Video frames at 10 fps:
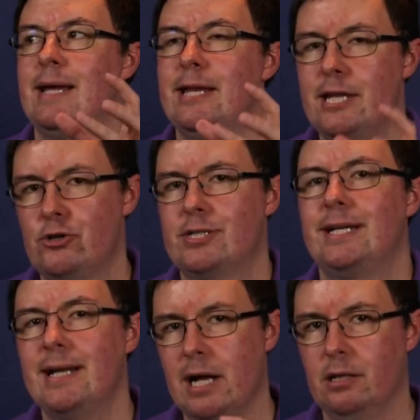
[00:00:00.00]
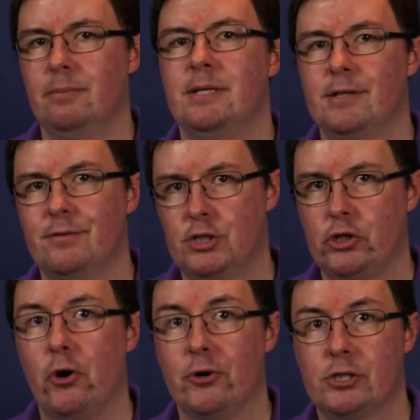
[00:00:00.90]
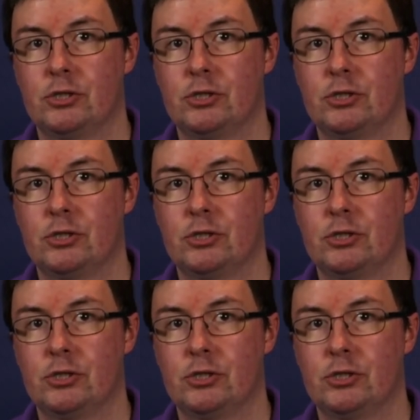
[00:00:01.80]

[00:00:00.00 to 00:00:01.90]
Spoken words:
and interesting elements of Star's